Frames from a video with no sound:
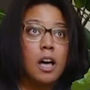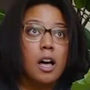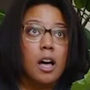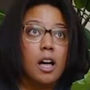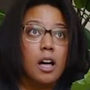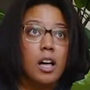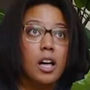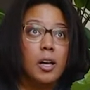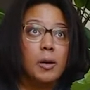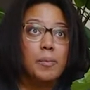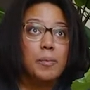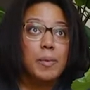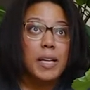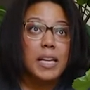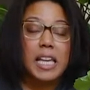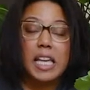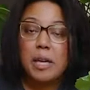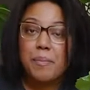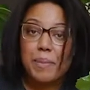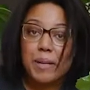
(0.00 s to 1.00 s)
um,
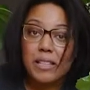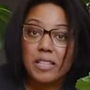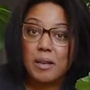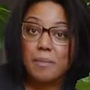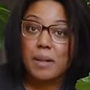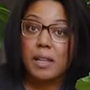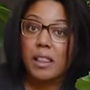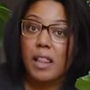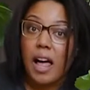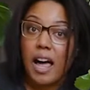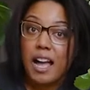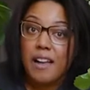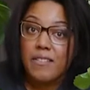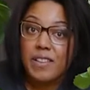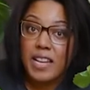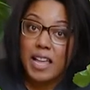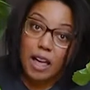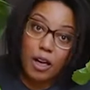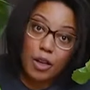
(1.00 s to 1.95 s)
keeping them alive and